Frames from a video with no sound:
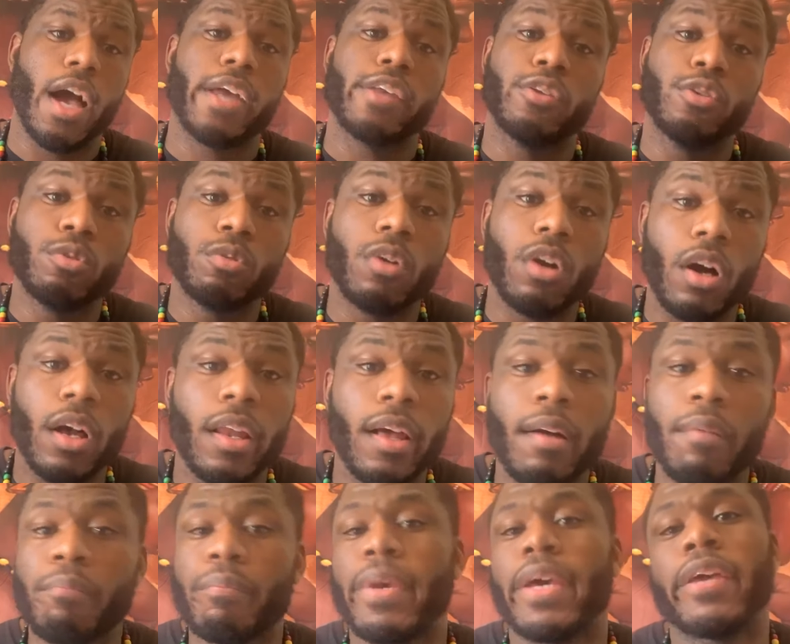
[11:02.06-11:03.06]
do call
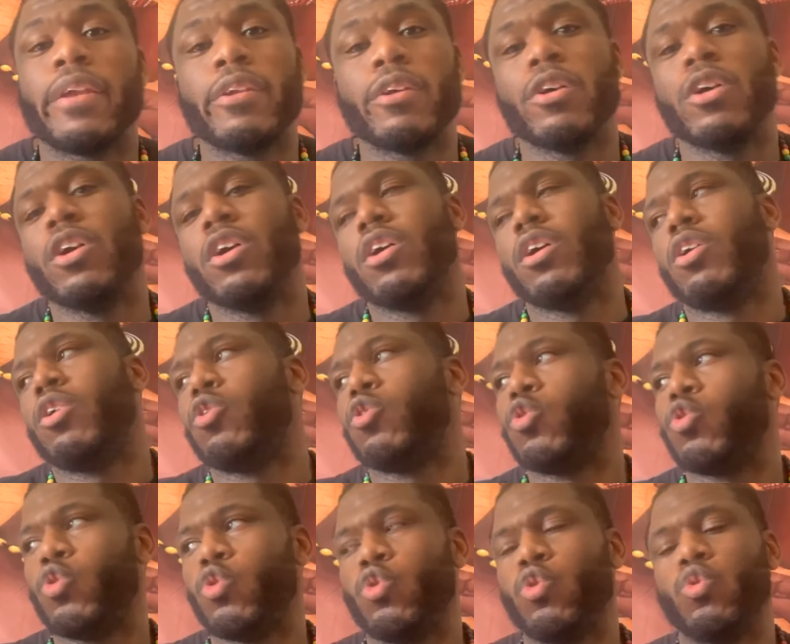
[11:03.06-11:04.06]
out men
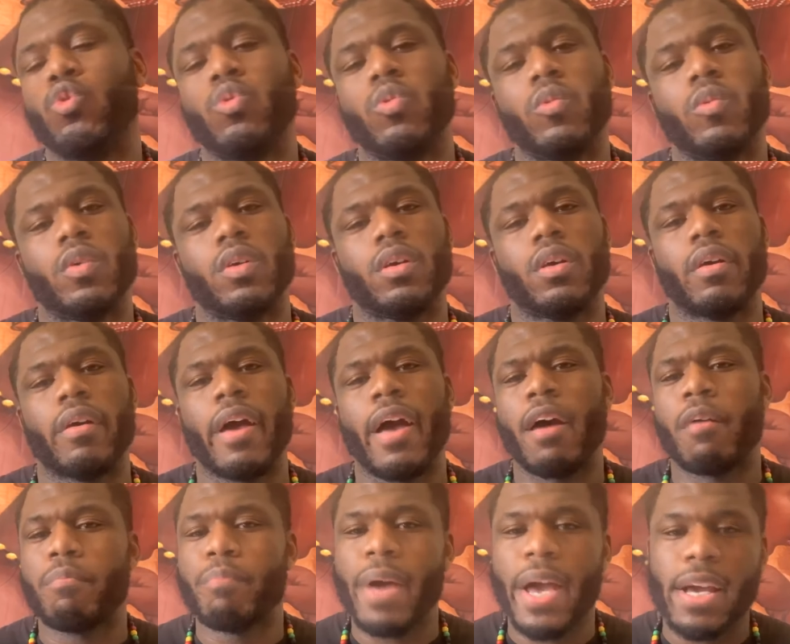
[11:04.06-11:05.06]
who
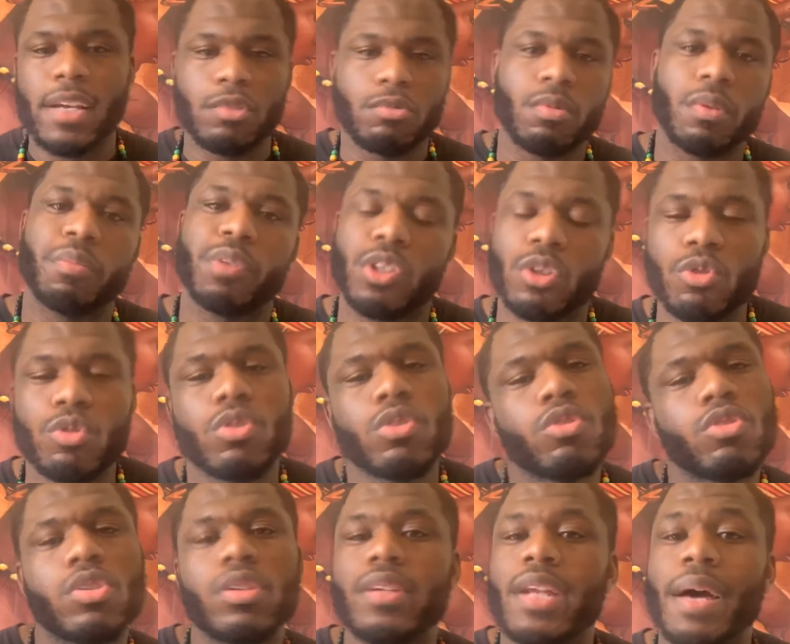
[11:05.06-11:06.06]
have bashed women. You
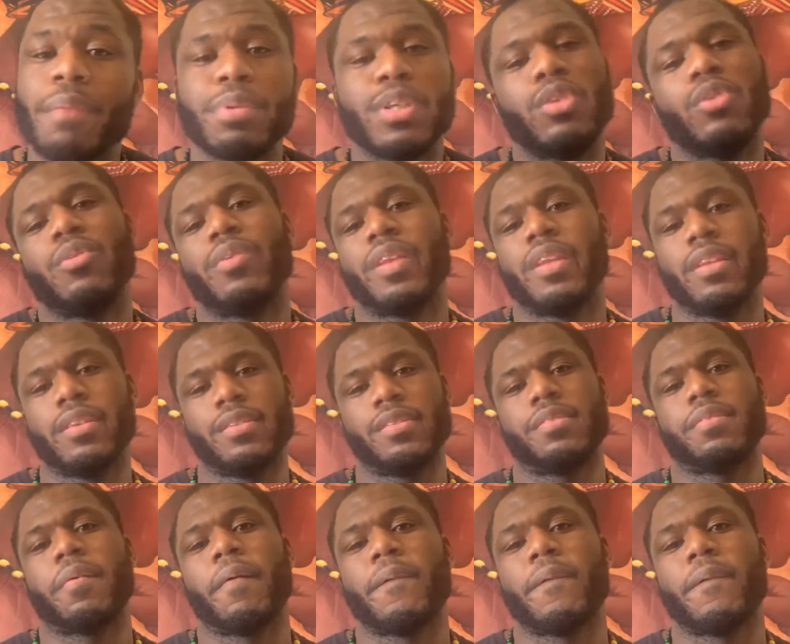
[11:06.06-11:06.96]
should not be doing this.